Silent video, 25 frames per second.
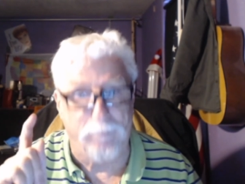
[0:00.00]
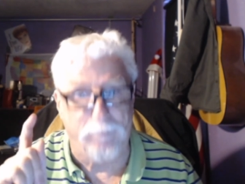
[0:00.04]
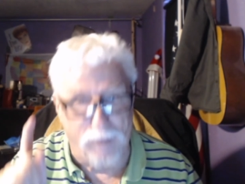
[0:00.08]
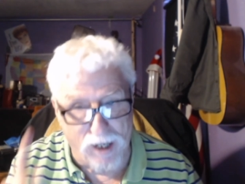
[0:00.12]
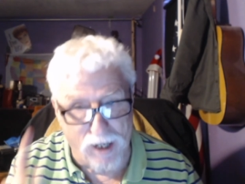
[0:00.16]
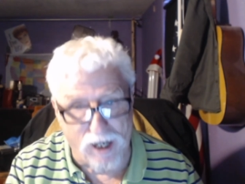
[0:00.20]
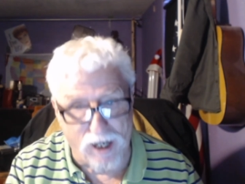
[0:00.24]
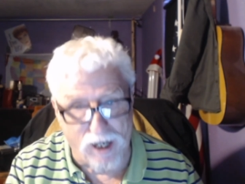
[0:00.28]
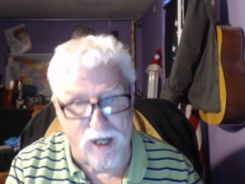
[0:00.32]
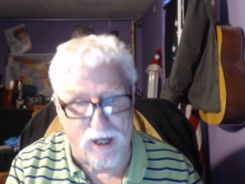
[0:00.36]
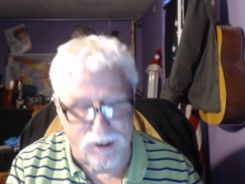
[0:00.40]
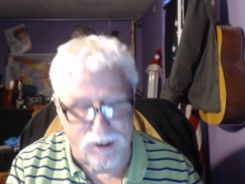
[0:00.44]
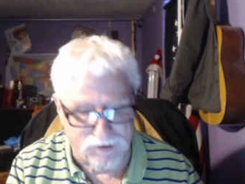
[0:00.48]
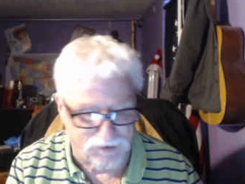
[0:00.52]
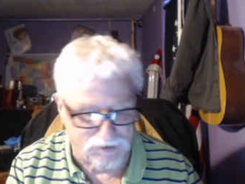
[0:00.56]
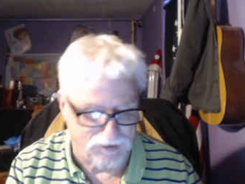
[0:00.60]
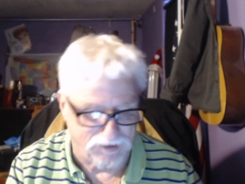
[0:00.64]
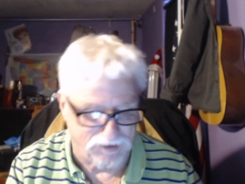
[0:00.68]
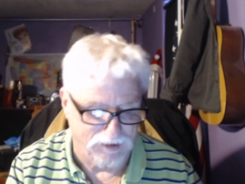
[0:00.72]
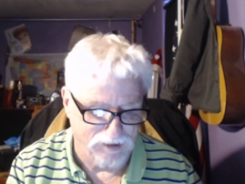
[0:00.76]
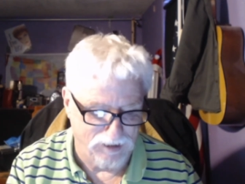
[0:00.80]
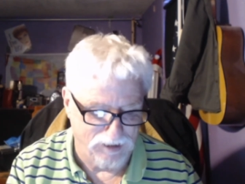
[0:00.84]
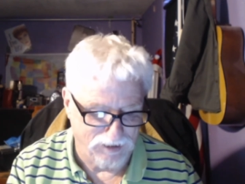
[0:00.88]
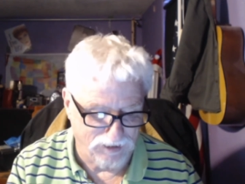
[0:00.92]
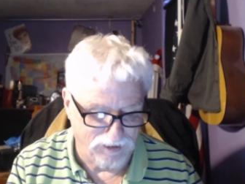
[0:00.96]
but
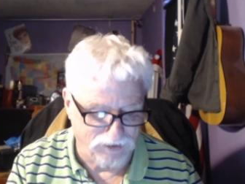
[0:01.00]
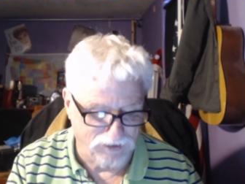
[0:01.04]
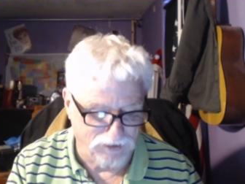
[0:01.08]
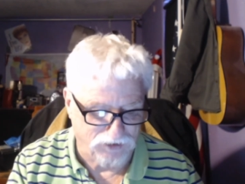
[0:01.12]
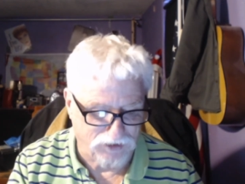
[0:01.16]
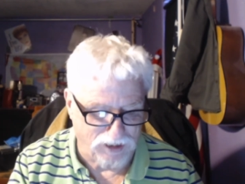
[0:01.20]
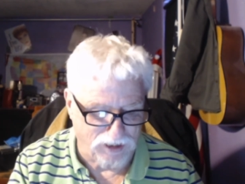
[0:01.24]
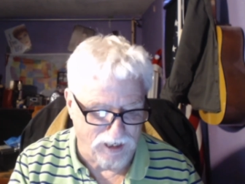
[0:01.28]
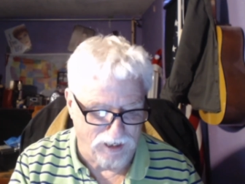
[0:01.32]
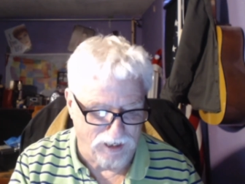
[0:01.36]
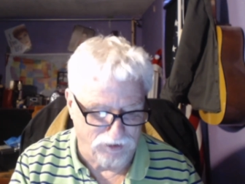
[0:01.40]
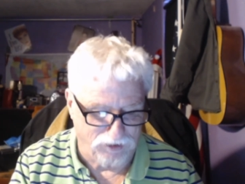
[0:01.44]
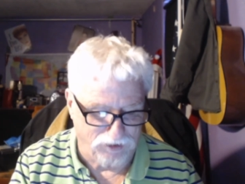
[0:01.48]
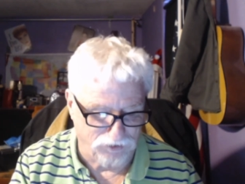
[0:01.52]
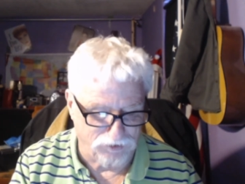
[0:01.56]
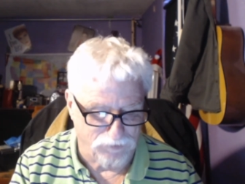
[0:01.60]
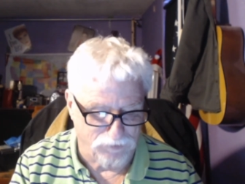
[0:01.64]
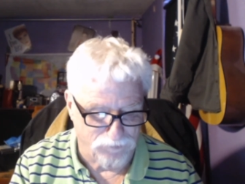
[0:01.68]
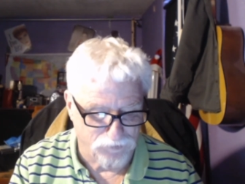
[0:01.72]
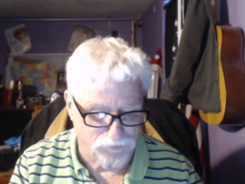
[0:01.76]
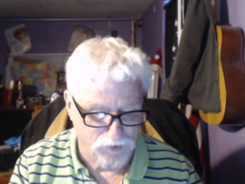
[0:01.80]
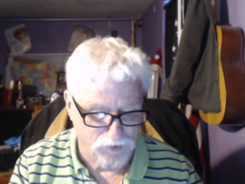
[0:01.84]
it says,